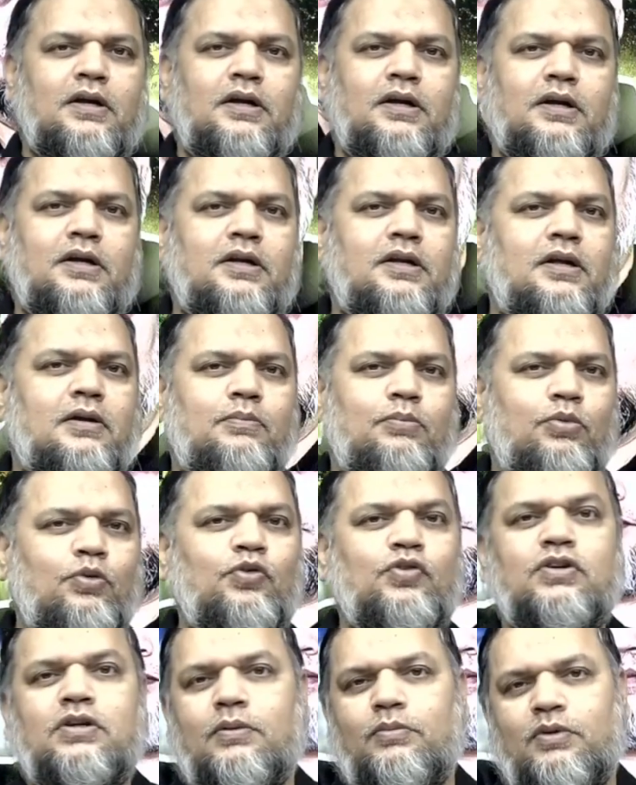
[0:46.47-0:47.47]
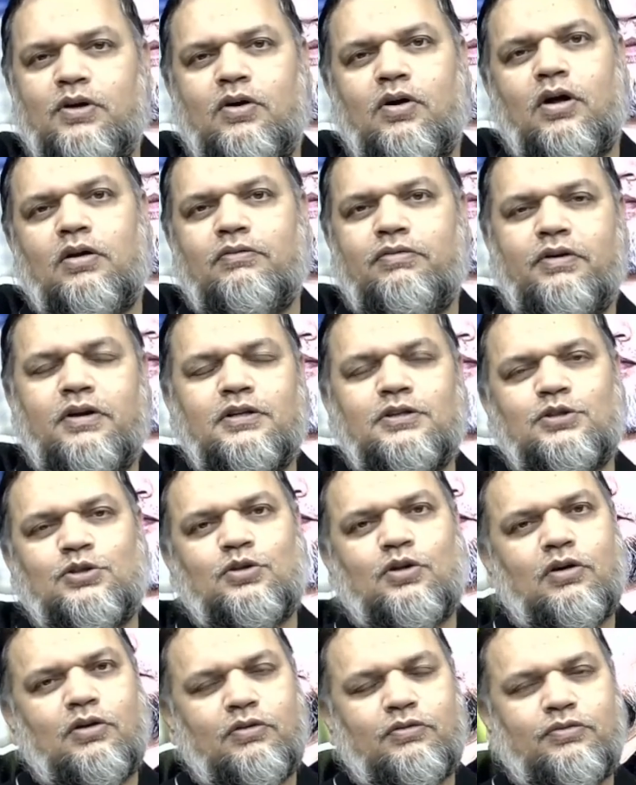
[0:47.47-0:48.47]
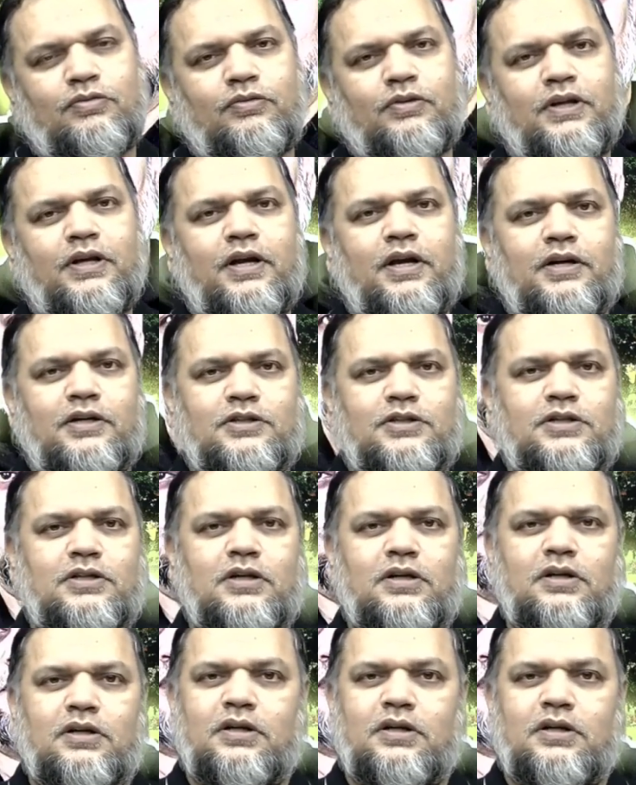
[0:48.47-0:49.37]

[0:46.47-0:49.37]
it can boost up the confidence of the GATE